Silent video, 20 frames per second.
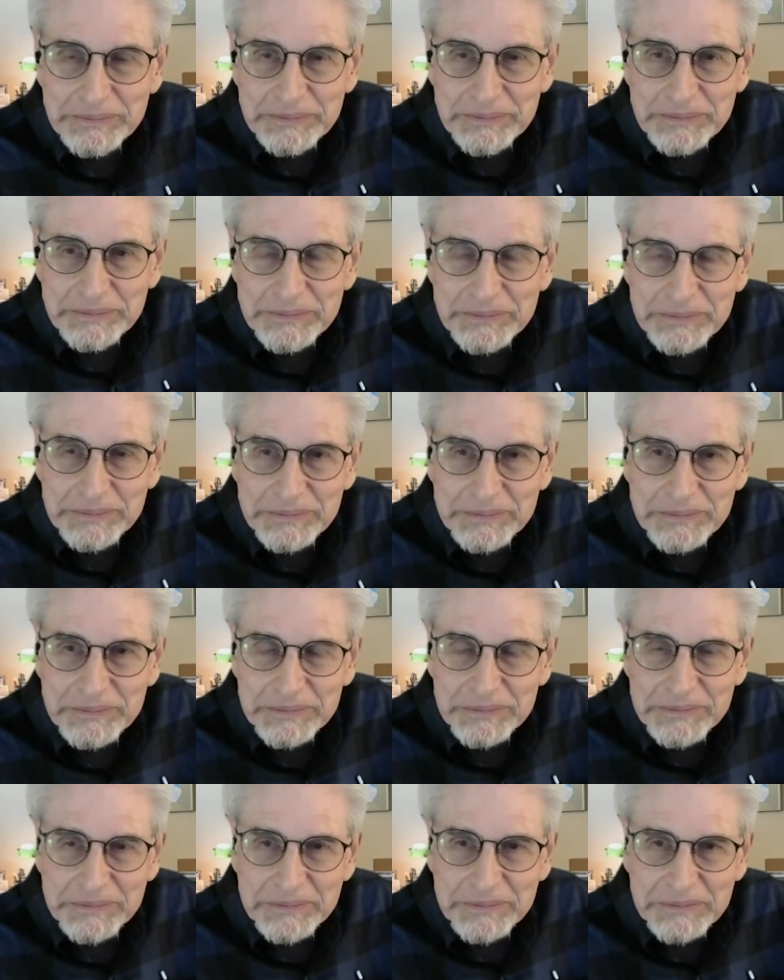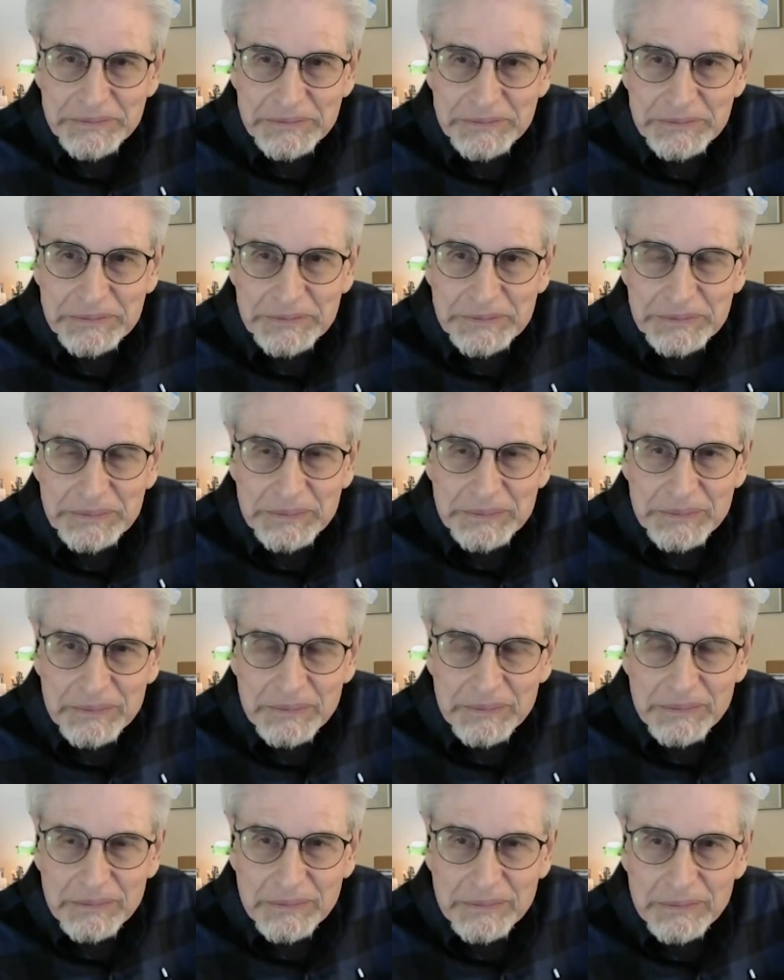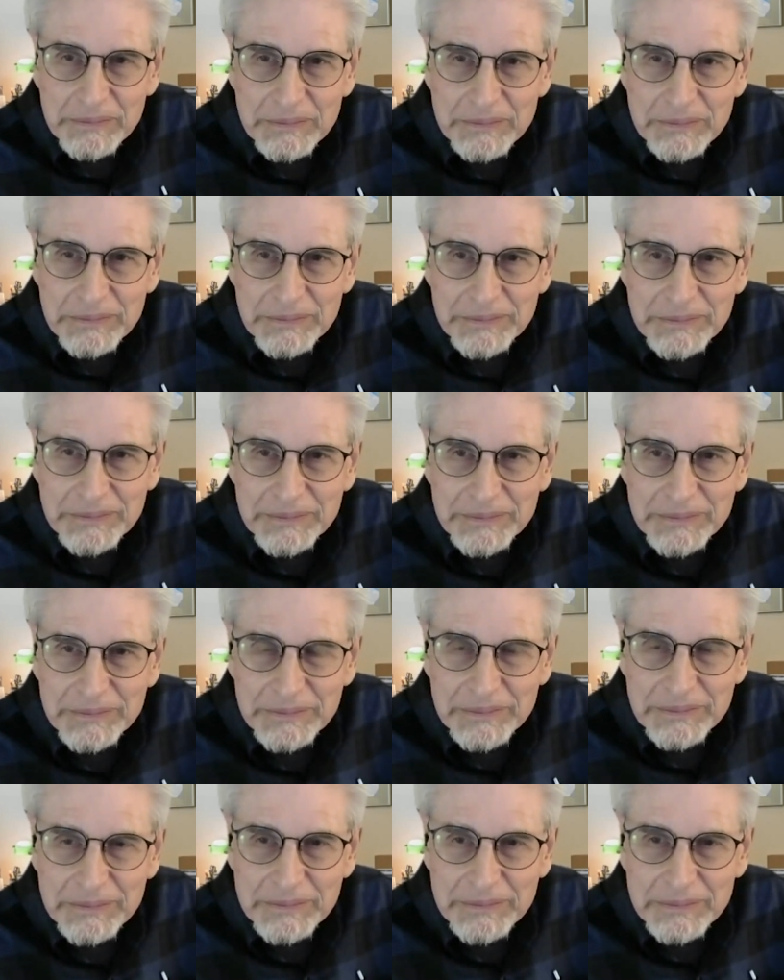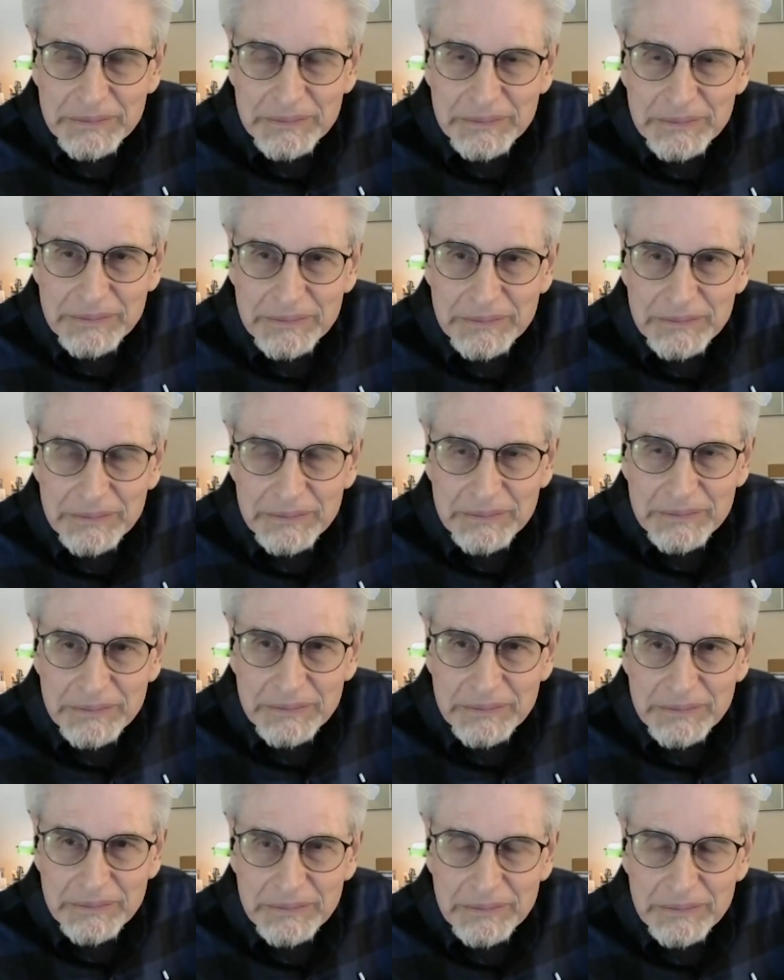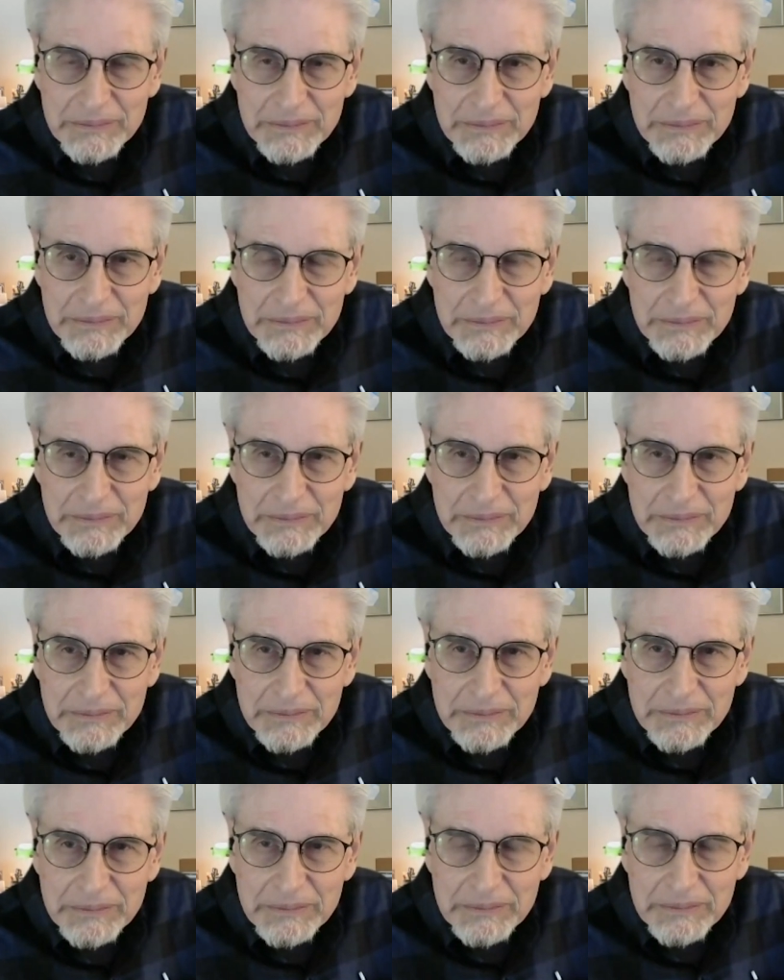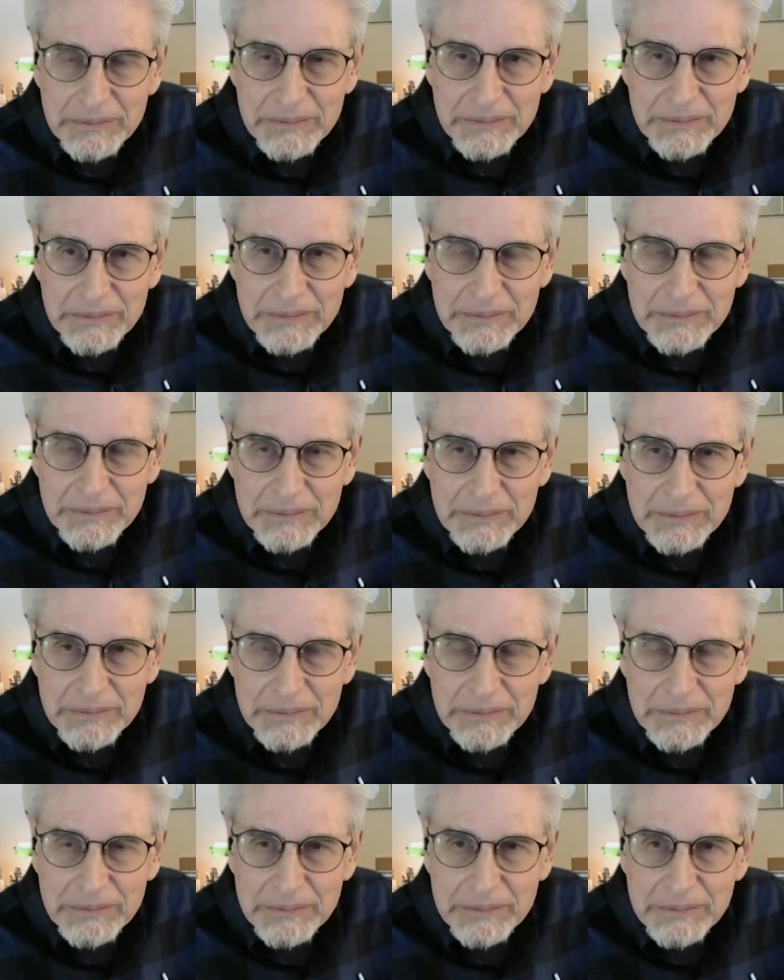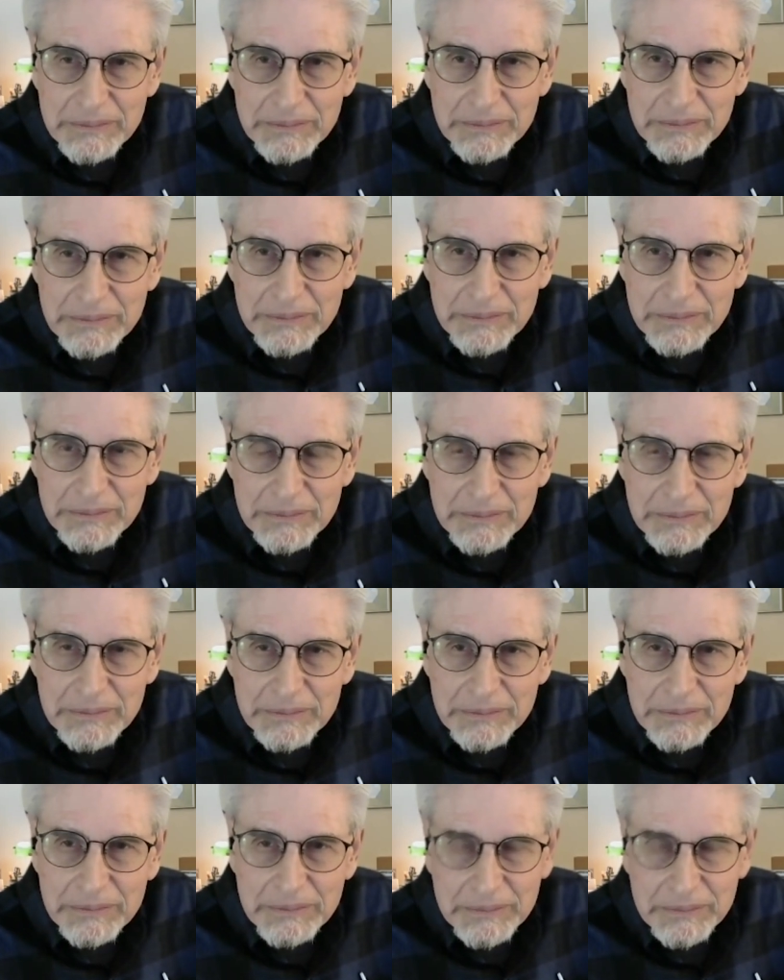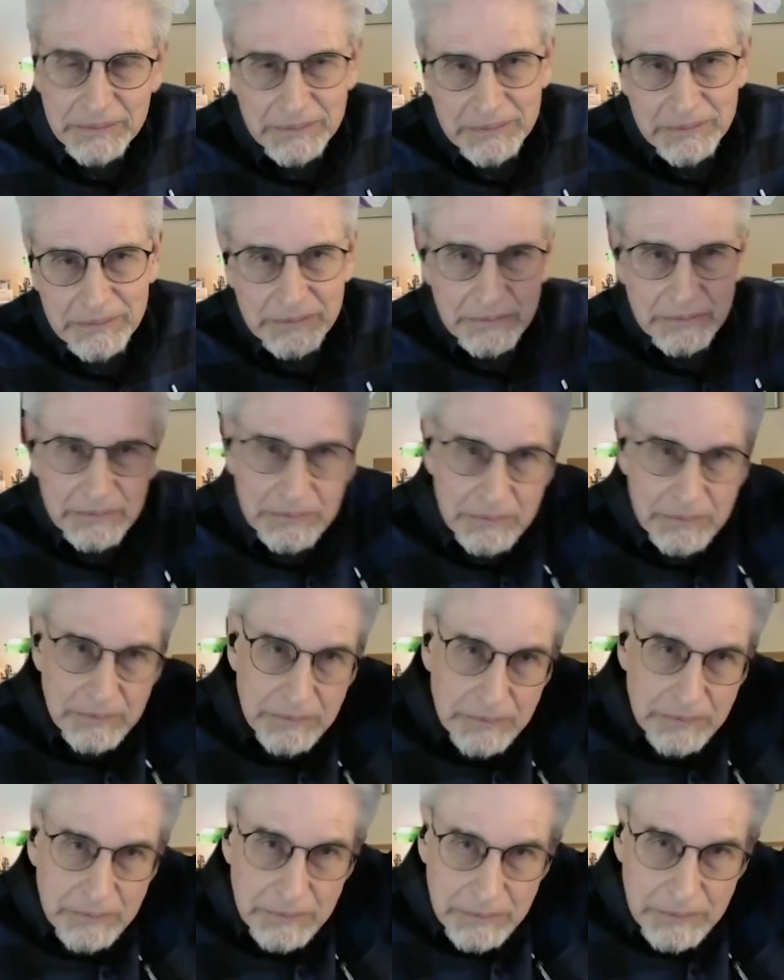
This person isn't speaking.